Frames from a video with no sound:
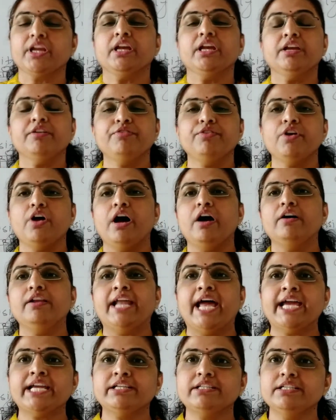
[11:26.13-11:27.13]
If you have
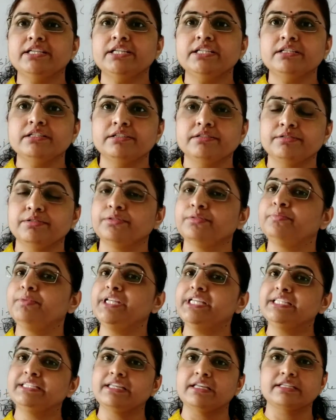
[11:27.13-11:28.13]
liked it,
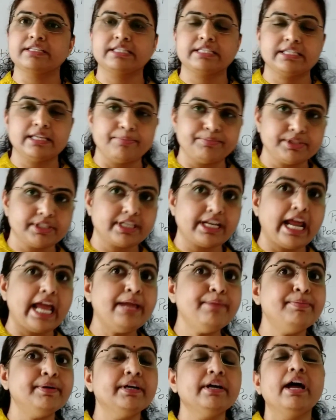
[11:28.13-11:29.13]
please
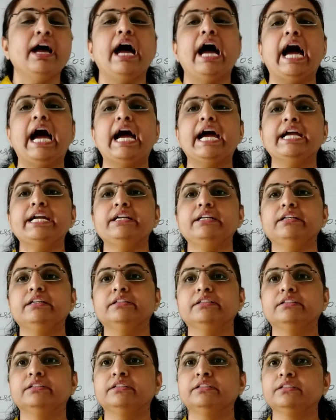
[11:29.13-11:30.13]
subscribe and
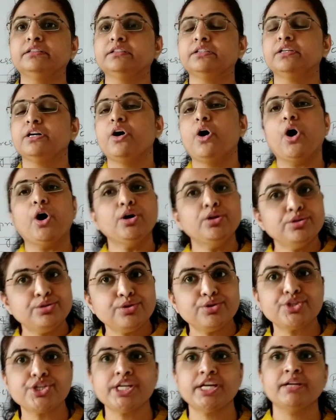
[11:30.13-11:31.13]
also
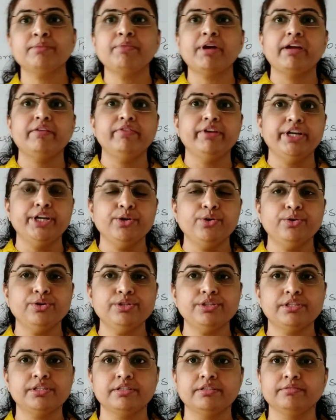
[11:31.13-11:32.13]
share my
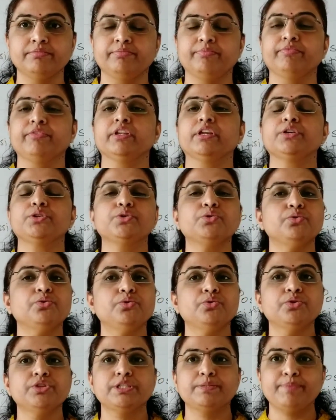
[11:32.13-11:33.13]
videos
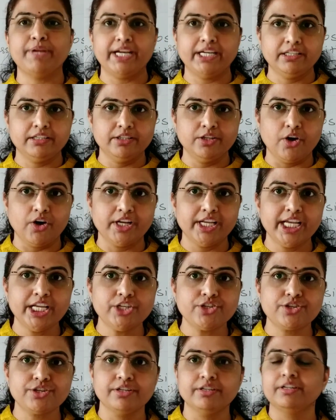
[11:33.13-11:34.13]
to spread
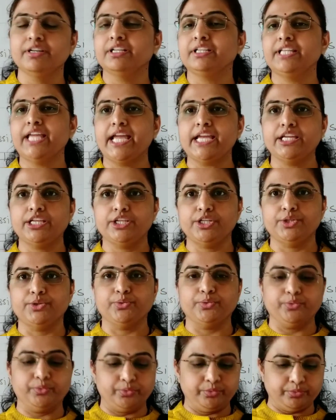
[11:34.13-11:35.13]
knowledge. Thank
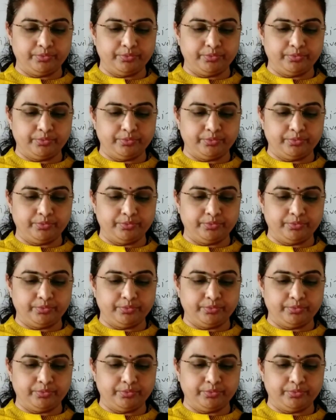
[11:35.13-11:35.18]
you.